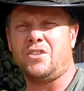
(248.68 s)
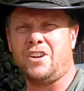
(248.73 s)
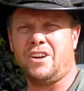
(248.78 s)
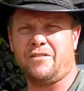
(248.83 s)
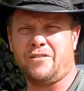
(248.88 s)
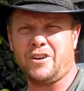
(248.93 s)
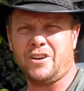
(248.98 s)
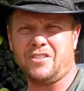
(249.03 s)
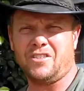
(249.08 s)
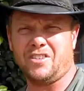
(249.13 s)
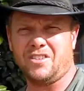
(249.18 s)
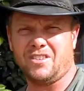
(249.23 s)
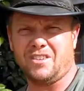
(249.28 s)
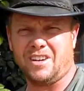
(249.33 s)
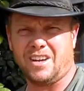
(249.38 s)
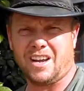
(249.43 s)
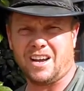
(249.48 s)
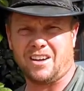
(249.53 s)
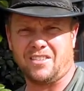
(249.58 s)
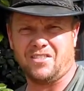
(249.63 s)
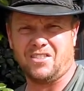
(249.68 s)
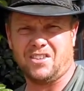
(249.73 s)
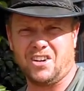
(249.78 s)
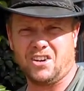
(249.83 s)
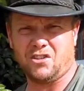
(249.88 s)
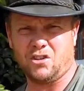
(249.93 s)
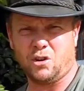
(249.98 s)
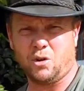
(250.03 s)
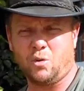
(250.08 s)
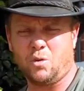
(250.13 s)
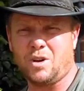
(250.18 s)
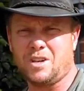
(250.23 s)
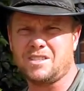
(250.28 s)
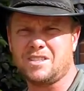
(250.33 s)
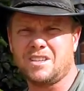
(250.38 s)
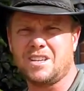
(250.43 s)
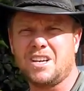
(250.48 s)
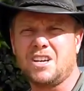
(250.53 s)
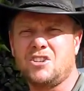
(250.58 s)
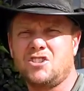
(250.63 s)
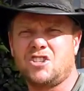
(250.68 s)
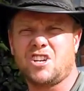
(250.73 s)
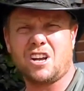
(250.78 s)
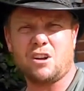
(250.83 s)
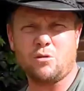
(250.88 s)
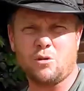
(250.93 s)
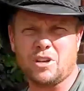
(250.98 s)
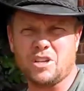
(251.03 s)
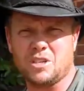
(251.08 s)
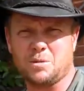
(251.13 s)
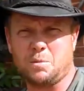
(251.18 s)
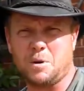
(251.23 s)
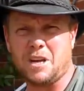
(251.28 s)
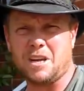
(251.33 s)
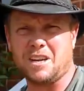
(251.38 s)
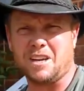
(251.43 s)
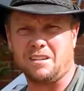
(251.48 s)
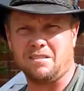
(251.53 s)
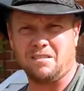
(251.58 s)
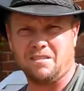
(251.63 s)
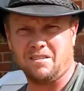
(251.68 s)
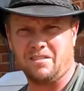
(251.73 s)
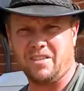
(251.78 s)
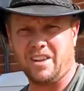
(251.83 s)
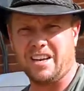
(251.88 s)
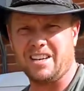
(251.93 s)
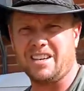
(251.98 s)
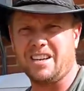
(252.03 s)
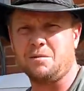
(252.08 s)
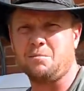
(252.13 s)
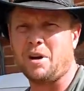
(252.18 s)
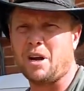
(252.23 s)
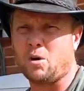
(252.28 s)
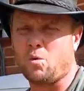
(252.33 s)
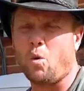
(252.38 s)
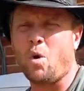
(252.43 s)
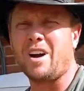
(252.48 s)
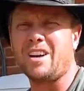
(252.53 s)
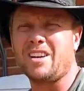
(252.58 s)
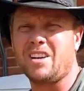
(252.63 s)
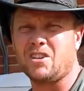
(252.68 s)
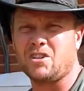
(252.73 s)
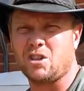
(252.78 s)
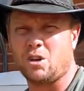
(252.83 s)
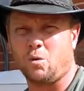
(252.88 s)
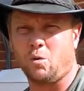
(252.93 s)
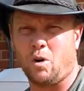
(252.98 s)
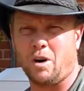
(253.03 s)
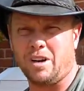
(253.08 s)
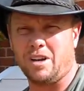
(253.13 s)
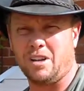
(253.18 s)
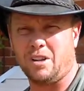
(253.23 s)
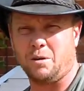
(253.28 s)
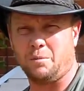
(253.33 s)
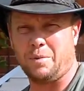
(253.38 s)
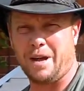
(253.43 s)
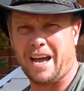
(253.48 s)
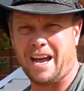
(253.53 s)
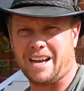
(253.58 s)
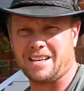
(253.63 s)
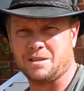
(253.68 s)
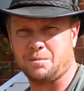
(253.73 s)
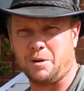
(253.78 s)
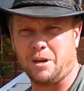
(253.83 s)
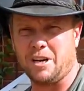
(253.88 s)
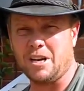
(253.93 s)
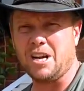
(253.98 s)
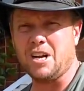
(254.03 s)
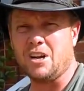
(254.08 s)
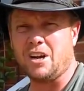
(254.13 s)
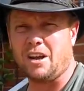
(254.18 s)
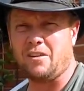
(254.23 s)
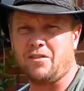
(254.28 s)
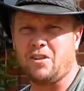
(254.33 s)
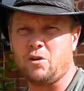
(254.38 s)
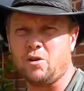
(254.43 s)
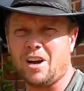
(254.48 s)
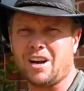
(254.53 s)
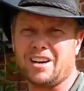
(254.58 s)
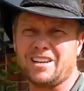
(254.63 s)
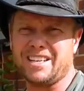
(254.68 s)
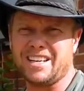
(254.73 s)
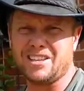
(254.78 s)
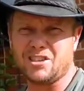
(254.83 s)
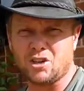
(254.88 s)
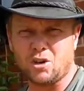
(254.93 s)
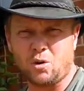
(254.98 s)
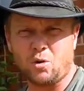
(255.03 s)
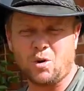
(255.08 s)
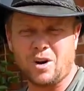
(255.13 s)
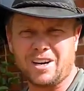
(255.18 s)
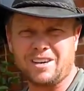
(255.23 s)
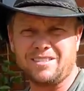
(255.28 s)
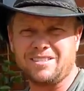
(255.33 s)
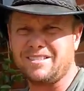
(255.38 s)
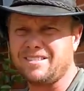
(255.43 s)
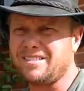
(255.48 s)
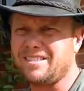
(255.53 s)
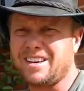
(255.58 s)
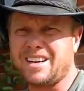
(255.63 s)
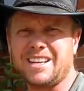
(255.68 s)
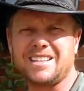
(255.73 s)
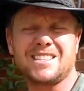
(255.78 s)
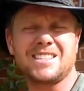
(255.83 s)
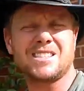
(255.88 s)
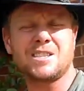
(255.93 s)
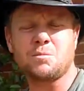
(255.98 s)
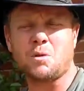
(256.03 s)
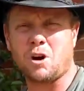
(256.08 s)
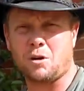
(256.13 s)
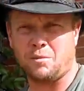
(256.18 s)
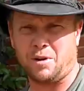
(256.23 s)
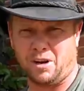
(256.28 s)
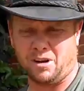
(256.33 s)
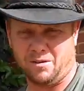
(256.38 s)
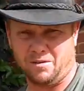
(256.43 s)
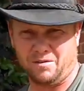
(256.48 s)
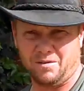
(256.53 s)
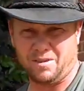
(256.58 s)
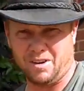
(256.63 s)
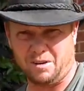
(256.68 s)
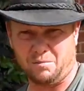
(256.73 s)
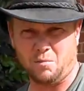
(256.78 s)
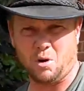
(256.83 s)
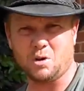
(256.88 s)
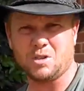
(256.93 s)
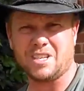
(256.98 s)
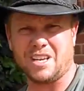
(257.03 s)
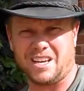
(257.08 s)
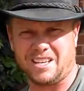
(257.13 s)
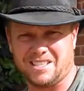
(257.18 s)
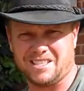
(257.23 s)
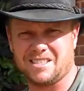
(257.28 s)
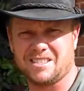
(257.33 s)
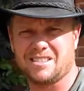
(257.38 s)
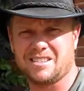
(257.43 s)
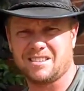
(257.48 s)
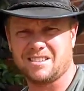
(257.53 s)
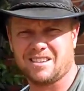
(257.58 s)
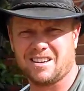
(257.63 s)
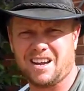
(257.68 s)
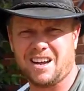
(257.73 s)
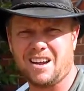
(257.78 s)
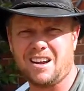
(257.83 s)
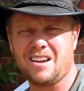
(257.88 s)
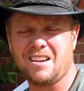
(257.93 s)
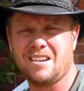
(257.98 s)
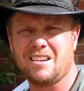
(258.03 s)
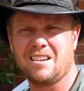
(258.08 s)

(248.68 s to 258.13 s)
Difference? Yeah, digital ones. Generally speaking, they did make one digital one in the past, but if you got a digital one, it's a smart meter in most cases. Okay?